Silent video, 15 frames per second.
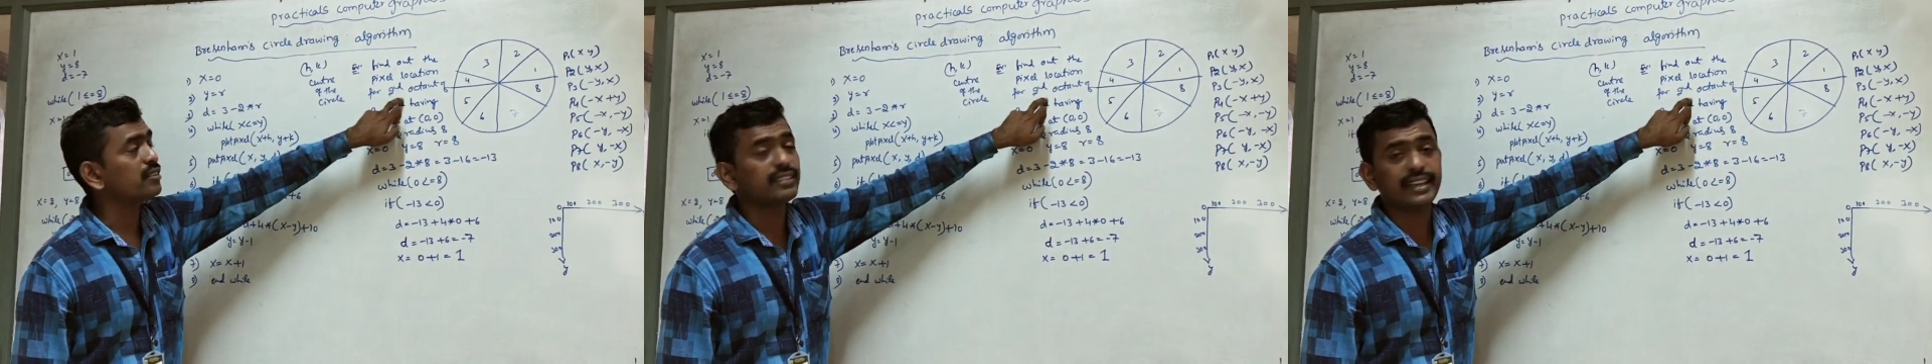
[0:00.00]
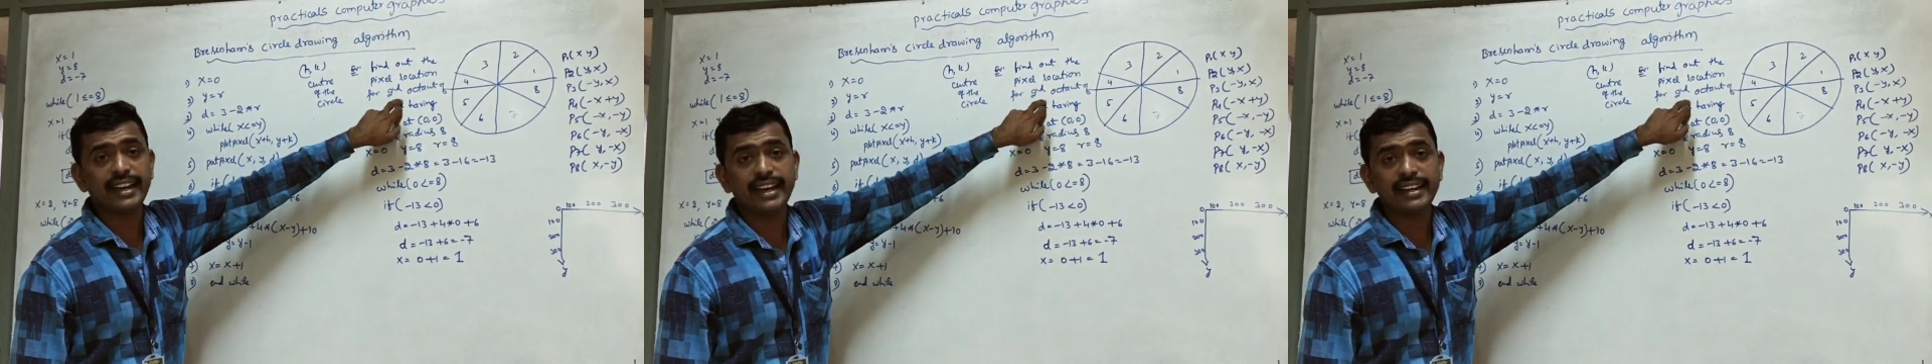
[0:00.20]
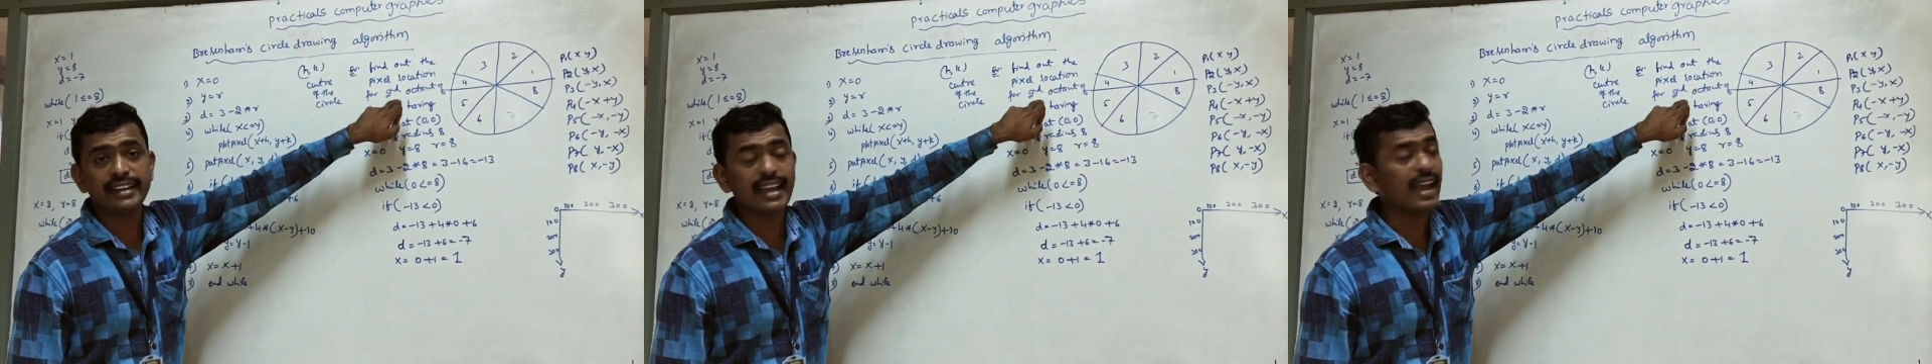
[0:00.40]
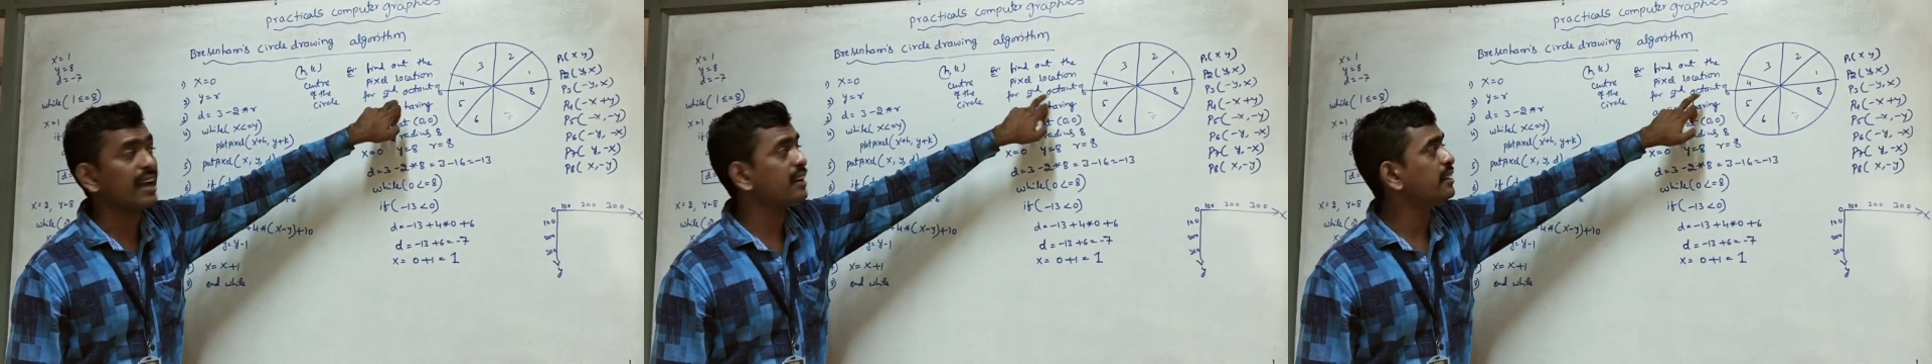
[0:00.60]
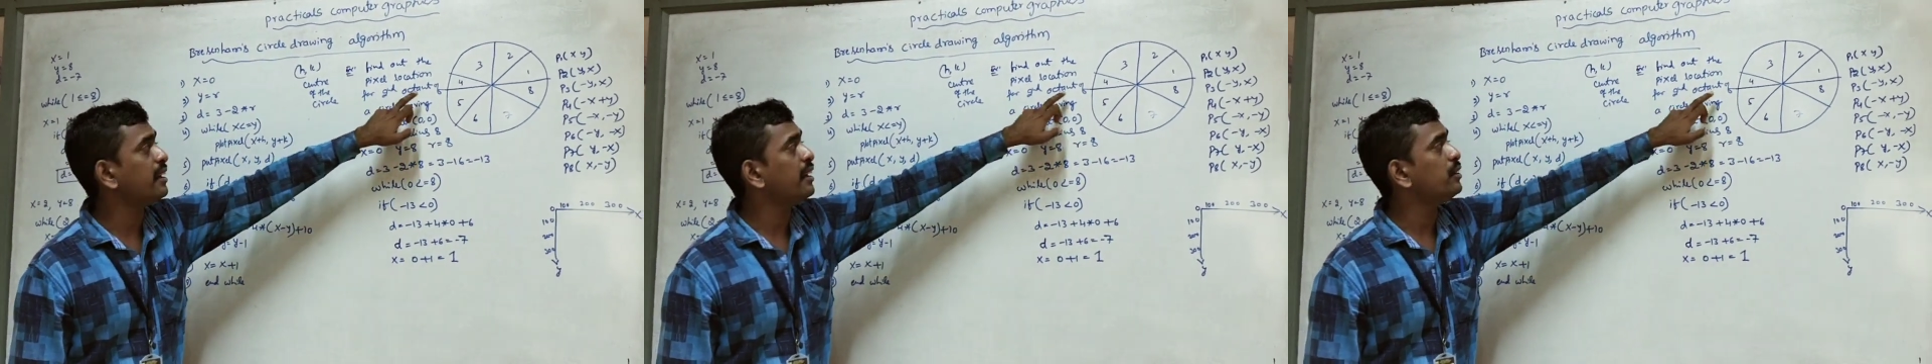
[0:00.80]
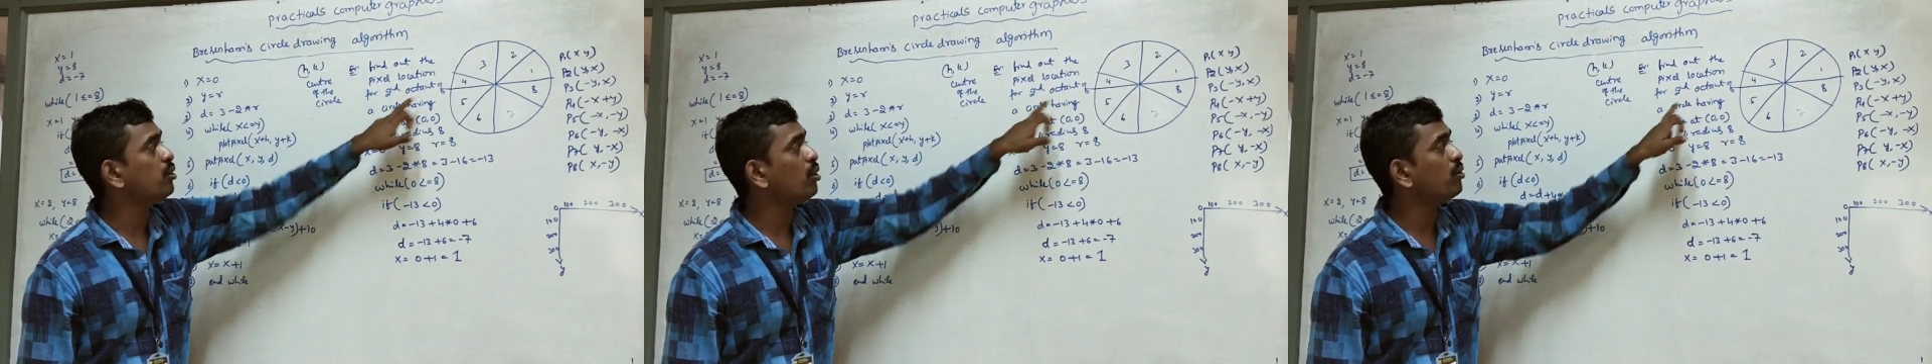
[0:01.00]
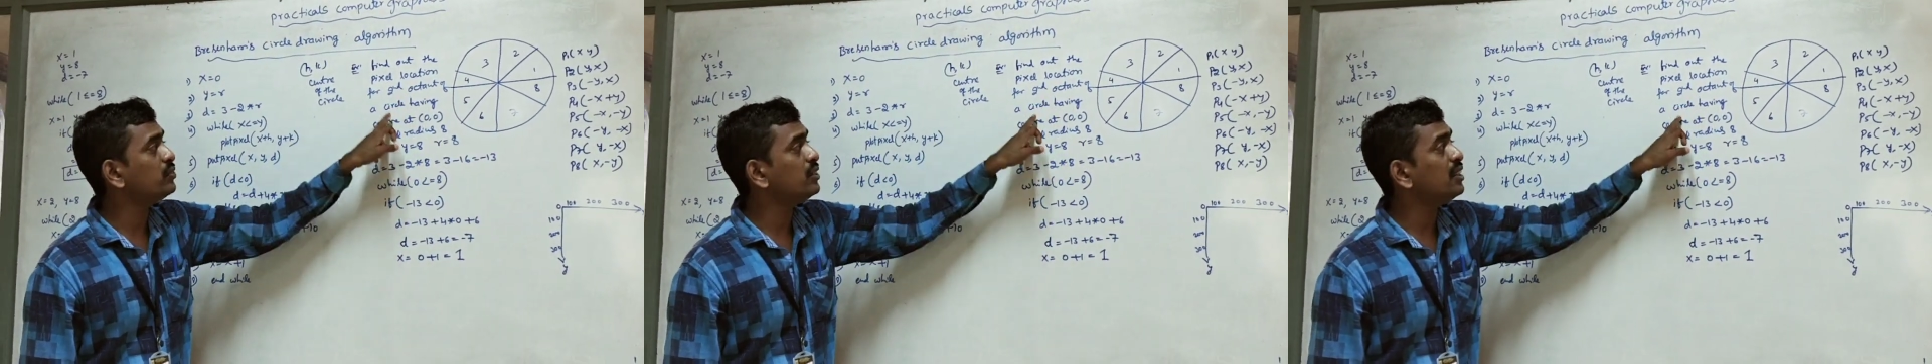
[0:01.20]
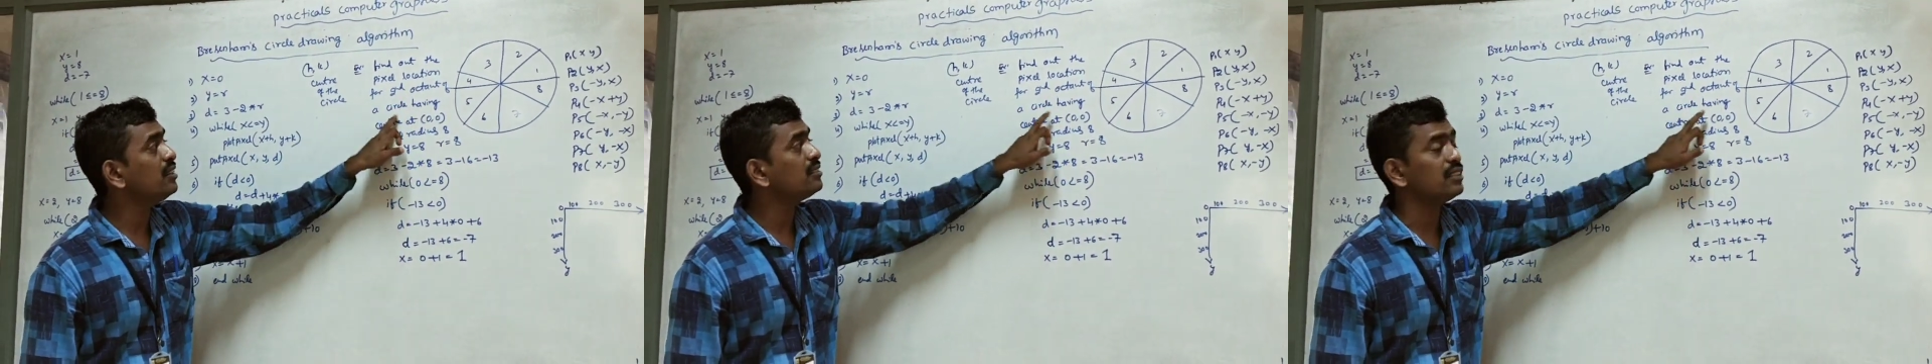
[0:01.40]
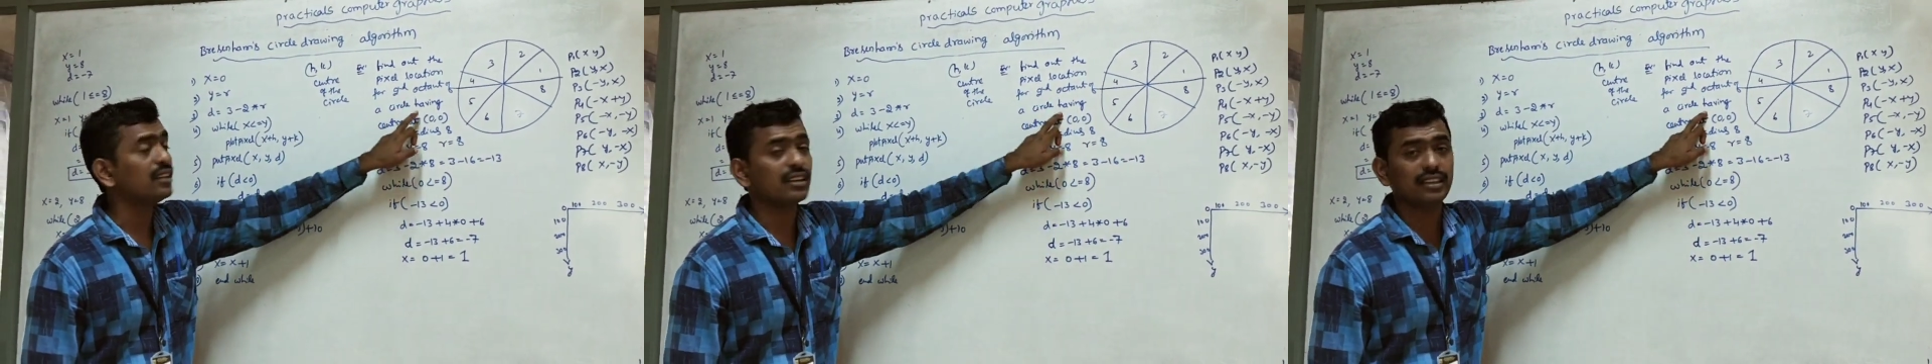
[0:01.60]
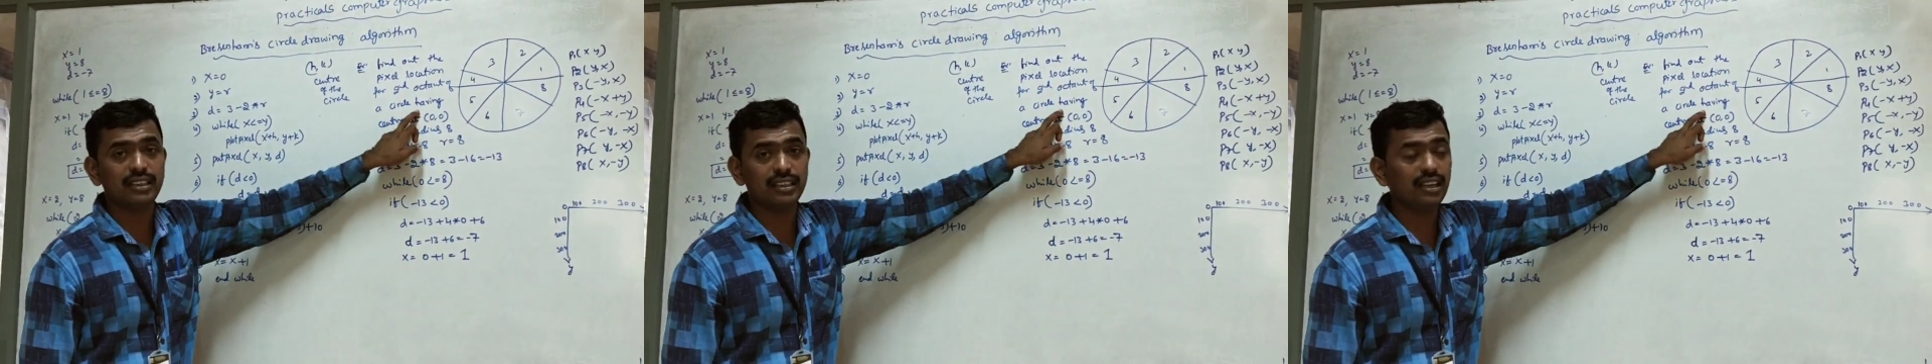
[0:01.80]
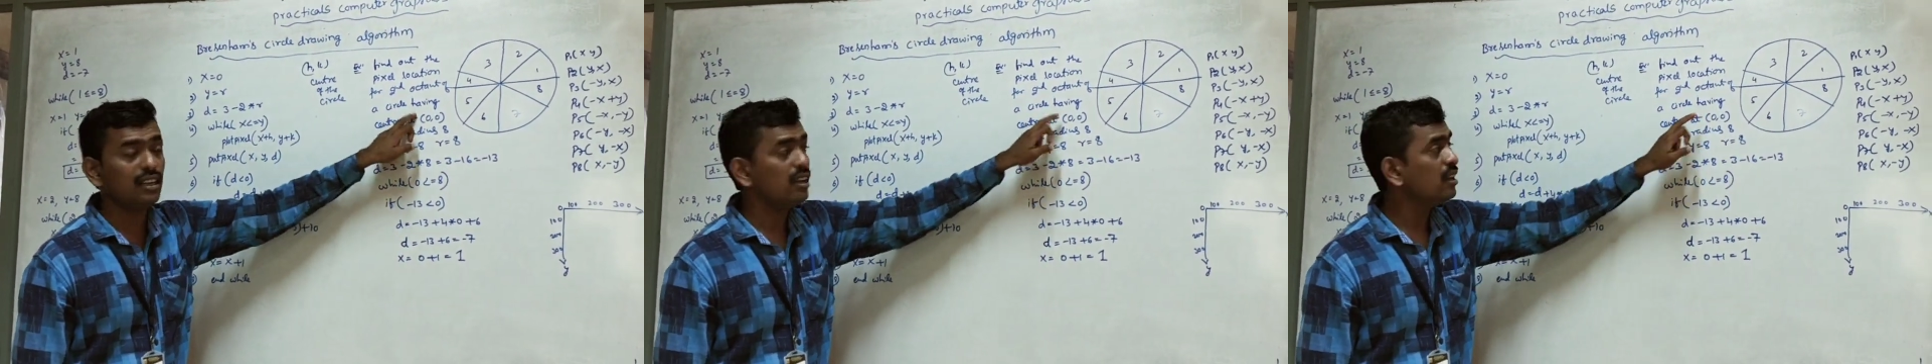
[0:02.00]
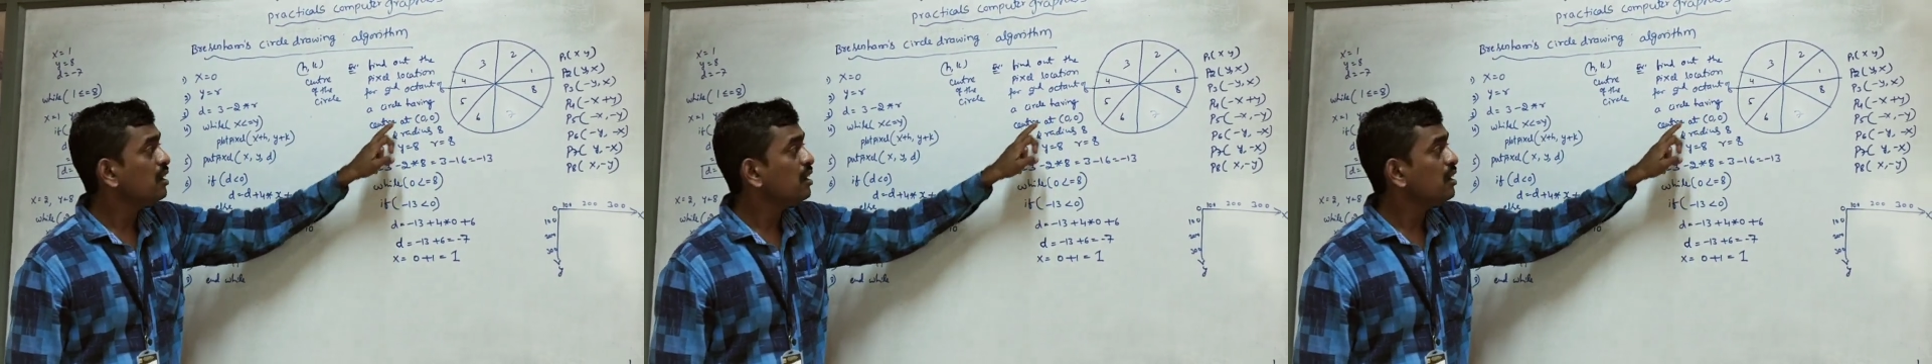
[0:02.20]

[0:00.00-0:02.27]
second actant of the circle